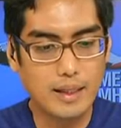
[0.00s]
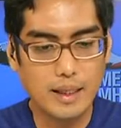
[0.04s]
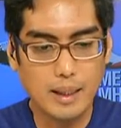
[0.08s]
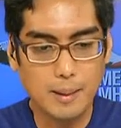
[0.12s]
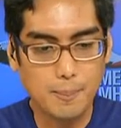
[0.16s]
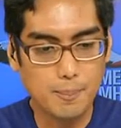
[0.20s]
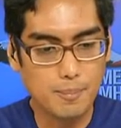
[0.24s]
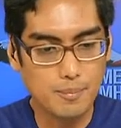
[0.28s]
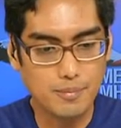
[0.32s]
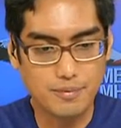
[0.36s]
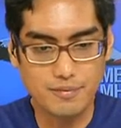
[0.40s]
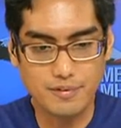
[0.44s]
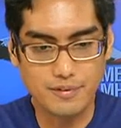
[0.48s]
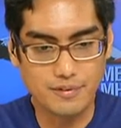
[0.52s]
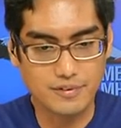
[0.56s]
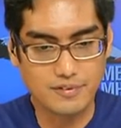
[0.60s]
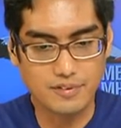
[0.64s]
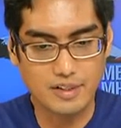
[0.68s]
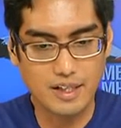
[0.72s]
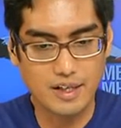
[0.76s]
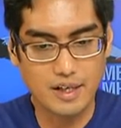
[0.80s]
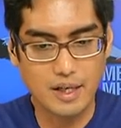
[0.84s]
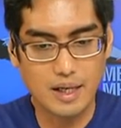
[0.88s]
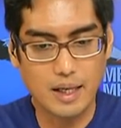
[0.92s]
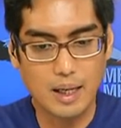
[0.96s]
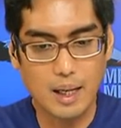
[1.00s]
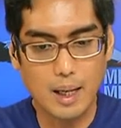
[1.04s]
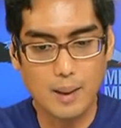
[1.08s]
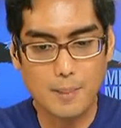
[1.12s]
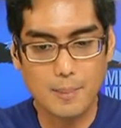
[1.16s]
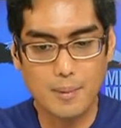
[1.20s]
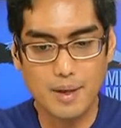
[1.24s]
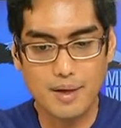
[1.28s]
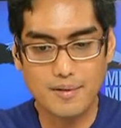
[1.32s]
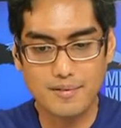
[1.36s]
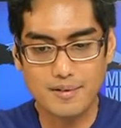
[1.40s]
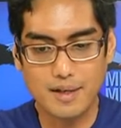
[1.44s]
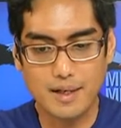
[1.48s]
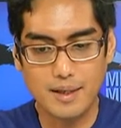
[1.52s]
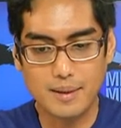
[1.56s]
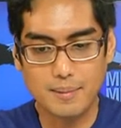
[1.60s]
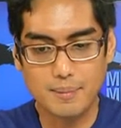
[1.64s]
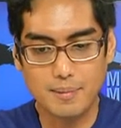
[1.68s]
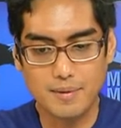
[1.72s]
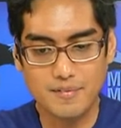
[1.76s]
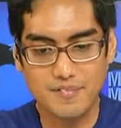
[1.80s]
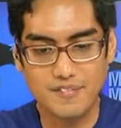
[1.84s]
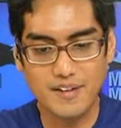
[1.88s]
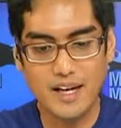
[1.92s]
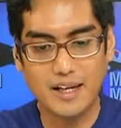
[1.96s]
a
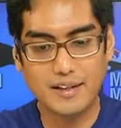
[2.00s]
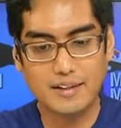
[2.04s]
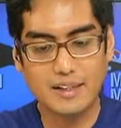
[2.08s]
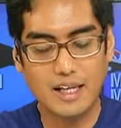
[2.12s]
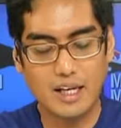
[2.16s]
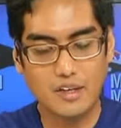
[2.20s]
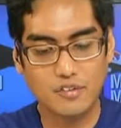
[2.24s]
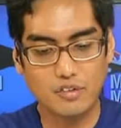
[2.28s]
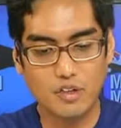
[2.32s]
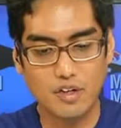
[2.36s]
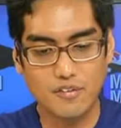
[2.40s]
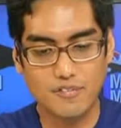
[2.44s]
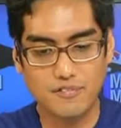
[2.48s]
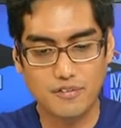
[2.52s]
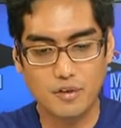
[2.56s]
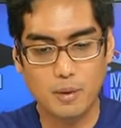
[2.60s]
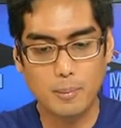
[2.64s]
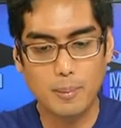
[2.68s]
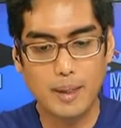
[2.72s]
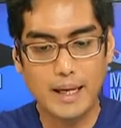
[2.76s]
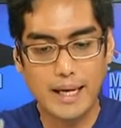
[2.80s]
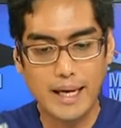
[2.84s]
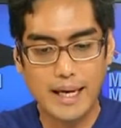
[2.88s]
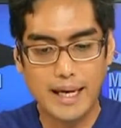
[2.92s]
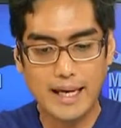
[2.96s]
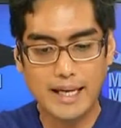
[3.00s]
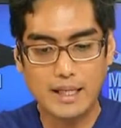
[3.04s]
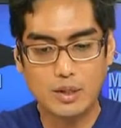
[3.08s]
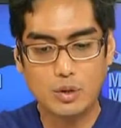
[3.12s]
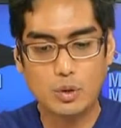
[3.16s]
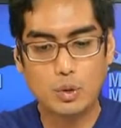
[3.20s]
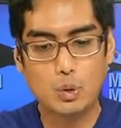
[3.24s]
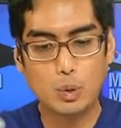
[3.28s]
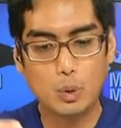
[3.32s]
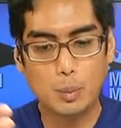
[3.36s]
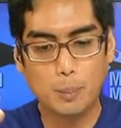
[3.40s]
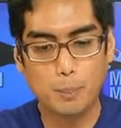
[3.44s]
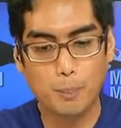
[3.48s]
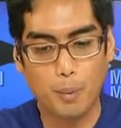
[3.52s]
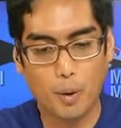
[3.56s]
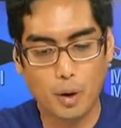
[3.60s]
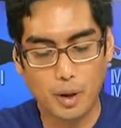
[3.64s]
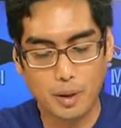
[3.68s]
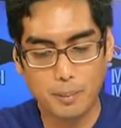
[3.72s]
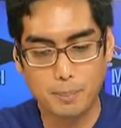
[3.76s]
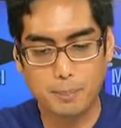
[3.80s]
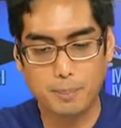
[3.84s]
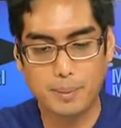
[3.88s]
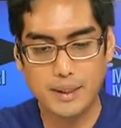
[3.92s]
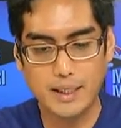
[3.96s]
flight takes off from A to
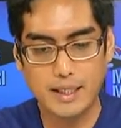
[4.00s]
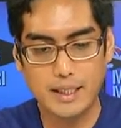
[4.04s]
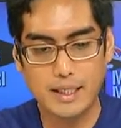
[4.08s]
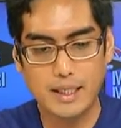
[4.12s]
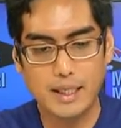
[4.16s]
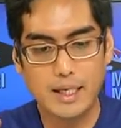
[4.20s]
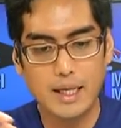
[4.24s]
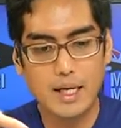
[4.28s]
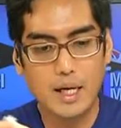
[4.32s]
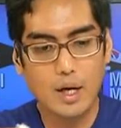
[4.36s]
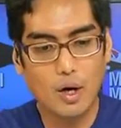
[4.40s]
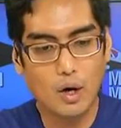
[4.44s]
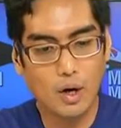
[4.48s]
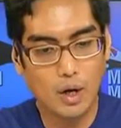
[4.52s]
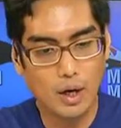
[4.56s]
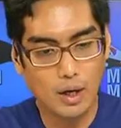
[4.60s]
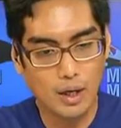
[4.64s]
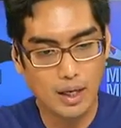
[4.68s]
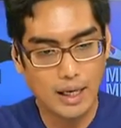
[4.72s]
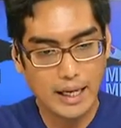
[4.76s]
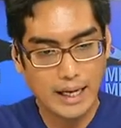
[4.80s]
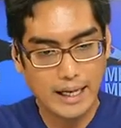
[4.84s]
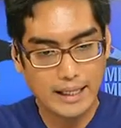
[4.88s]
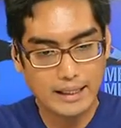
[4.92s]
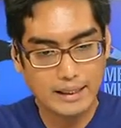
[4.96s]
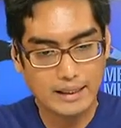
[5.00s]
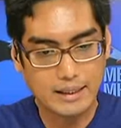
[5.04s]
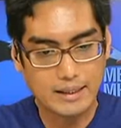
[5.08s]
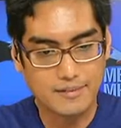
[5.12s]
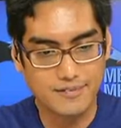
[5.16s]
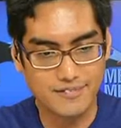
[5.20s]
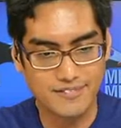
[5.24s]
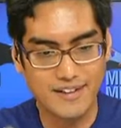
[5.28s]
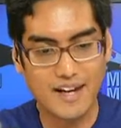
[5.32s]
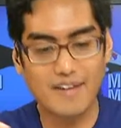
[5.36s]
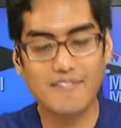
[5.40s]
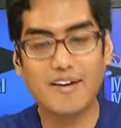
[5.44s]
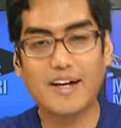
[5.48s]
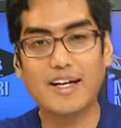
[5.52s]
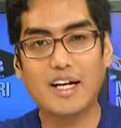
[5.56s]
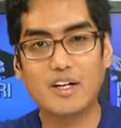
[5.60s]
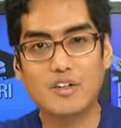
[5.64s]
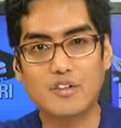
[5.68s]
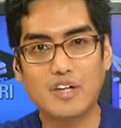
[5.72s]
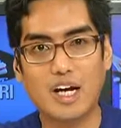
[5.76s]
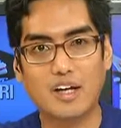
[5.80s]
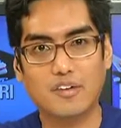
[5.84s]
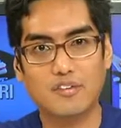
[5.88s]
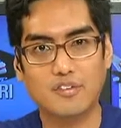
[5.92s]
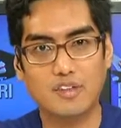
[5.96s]
point B and Flight Radar
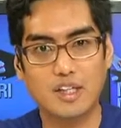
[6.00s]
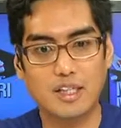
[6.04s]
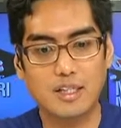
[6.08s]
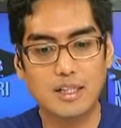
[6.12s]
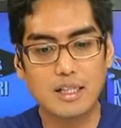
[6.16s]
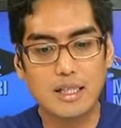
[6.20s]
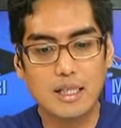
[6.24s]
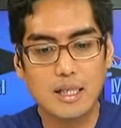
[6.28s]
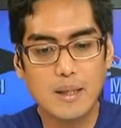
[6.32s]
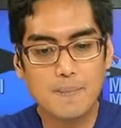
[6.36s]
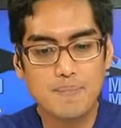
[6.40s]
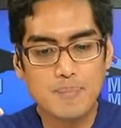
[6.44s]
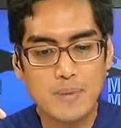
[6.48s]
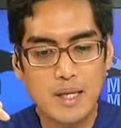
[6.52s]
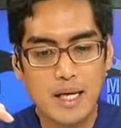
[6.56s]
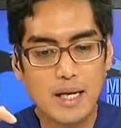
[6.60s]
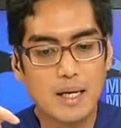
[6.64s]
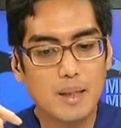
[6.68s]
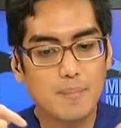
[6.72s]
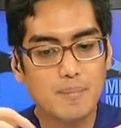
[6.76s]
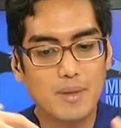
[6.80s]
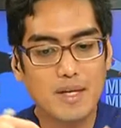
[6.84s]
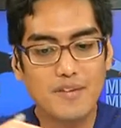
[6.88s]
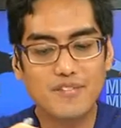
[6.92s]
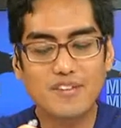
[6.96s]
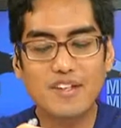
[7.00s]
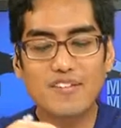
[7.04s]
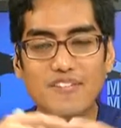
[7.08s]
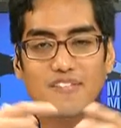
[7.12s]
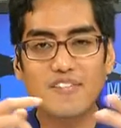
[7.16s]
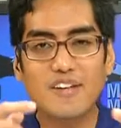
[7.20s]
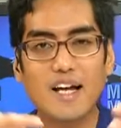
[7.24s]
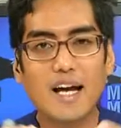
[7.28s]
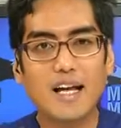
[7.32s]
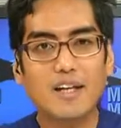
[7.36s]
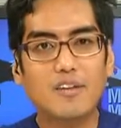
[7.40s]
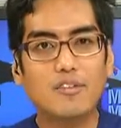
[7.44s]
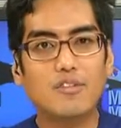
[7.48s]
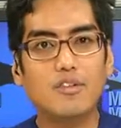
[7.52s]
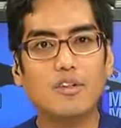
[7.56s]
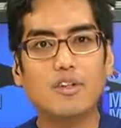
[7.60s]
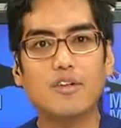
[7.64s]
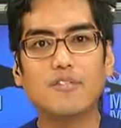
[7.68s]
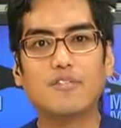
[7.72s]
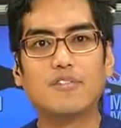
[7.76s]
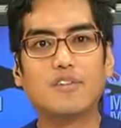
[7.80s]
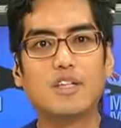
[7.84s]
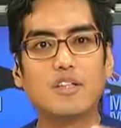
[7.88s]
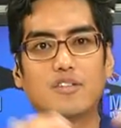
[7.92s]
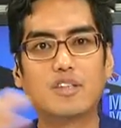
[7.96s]
tracks it, if the flight sort
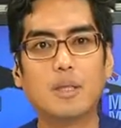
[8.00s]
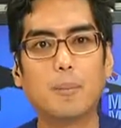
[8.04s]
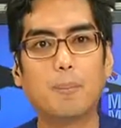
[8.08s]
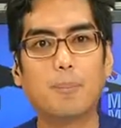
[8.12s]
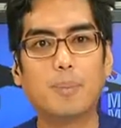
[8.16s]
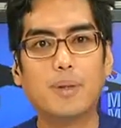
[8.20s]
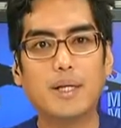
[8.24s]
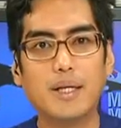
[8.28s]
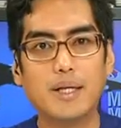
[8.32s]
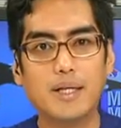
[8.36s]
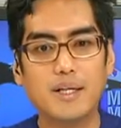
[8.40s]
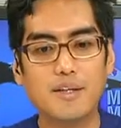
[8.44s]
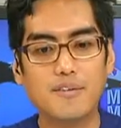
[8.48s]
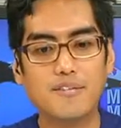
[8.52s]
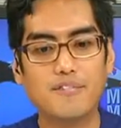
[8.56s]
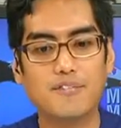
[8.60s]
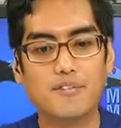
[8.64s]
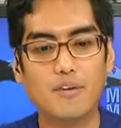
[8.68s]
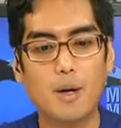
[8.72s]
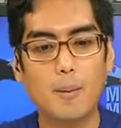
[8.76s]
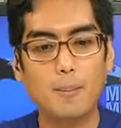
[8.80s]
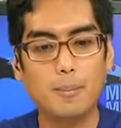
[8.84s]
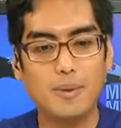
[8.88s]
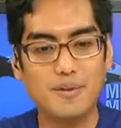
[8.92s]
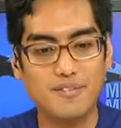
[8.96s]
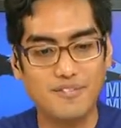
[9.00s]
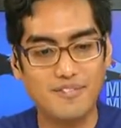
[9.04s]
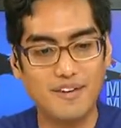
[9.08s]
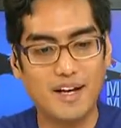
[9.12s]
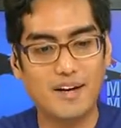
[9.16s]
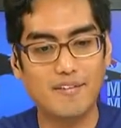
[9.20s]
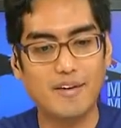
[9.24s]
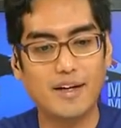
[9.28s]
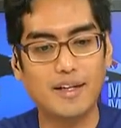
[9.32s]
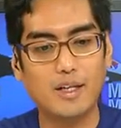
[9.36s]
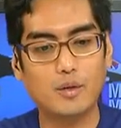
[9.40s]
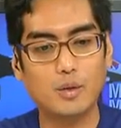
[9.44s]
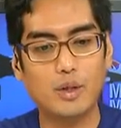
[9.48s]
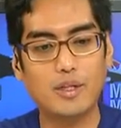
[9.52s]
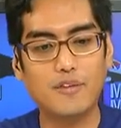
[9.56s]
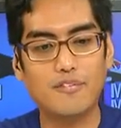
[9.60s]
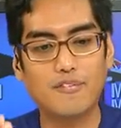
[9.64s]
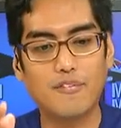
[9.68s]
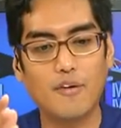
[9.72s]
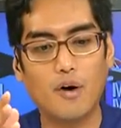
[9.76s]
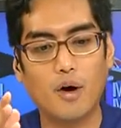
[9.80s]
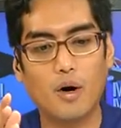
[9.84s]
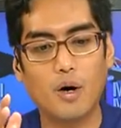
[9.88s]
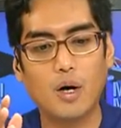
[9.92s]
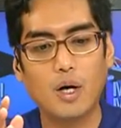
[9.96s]
of disappear from the Flight Radar
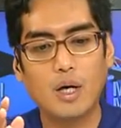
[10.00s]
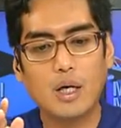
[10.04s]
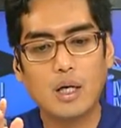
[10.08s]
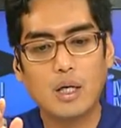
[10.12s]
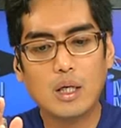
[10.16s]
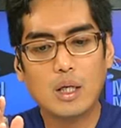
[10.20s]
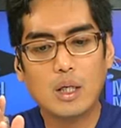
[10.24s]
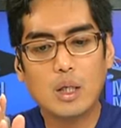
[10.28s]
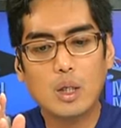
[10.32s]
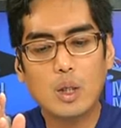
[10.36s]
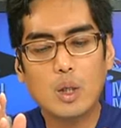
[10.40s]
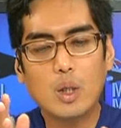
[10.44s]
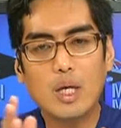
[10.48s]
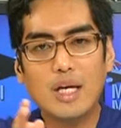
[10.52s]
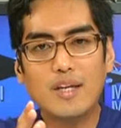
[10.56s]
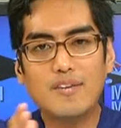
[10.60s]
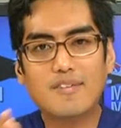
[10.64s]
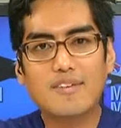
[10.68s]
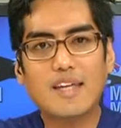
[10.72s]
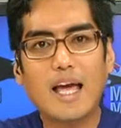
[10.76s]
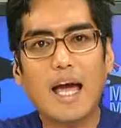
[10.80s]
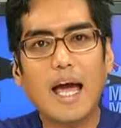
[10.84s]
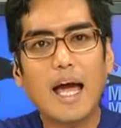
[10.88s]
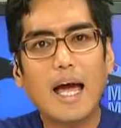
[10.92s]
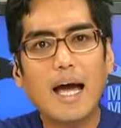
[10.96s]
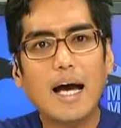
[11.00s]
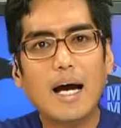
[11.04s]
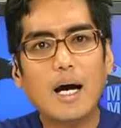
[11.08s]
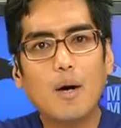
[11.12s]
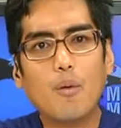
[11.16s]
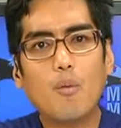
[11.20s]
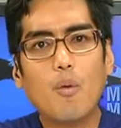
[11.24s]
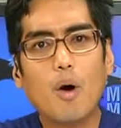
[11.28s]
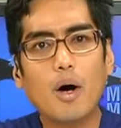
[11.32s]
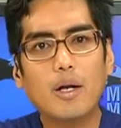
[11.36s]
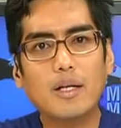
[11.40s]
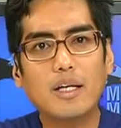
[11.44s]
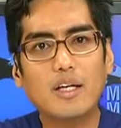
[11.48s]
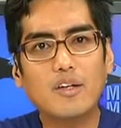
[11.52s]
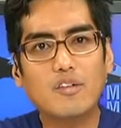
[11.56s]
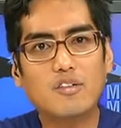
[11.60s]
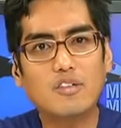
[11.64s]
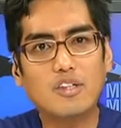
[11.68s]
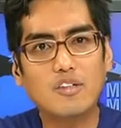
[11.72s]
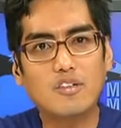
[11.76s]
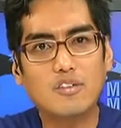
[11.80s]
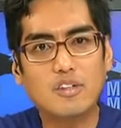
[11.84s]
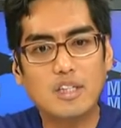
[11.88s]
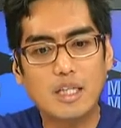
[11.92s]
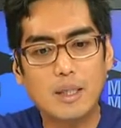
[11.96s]
24, is there a warning
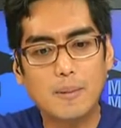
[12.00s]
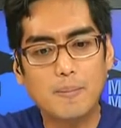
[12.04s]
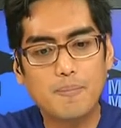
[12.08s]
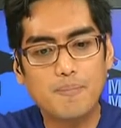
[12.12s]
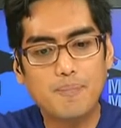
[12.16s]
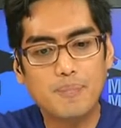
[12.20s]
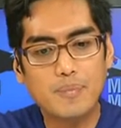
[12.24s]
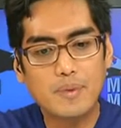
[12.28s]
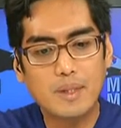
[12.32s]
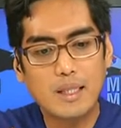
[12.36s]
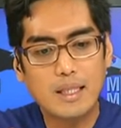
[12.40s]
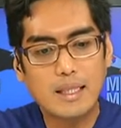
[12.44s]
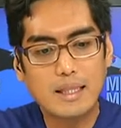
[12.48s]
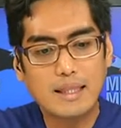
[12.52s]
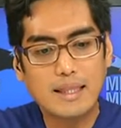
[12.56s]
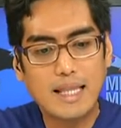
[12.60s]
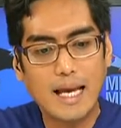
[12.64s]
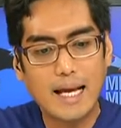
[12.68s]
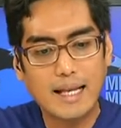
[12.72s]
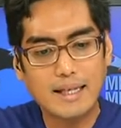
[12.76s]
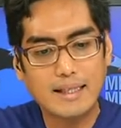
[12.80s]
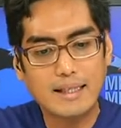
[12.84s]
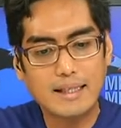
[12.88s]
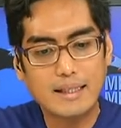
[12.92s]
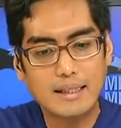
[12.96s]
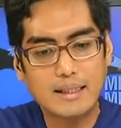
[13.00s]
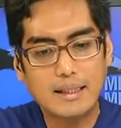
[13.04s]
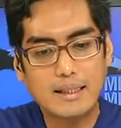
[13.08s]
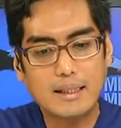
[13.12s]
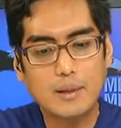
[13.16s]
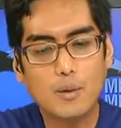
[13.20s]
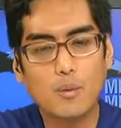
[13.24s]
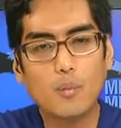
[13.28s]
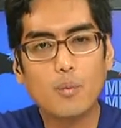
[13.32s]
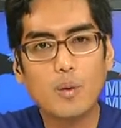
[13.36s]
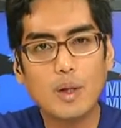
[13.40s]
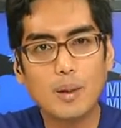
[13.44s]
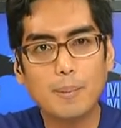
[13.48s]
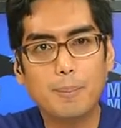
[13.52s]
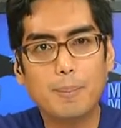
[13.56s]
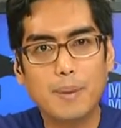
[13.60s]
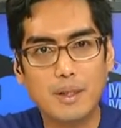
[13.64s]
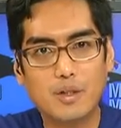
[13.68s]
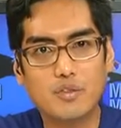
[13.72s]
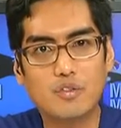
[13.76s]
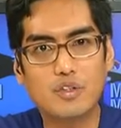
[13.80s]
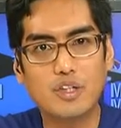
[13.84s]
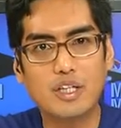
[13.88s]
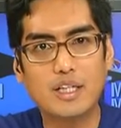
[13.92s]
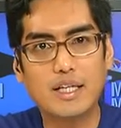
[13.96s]
system that will be
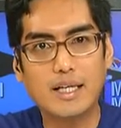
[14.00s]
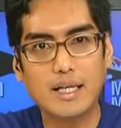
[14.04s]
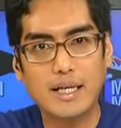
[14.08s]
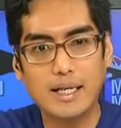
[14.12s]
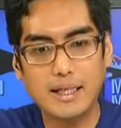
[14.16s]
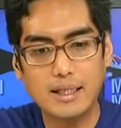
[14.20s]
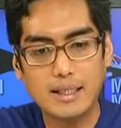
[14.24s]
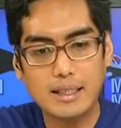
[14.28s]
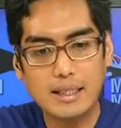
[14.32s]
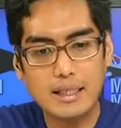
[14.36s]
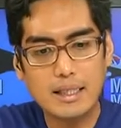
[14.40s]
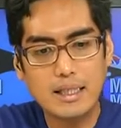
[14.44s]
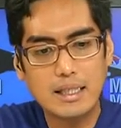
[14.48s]
triggered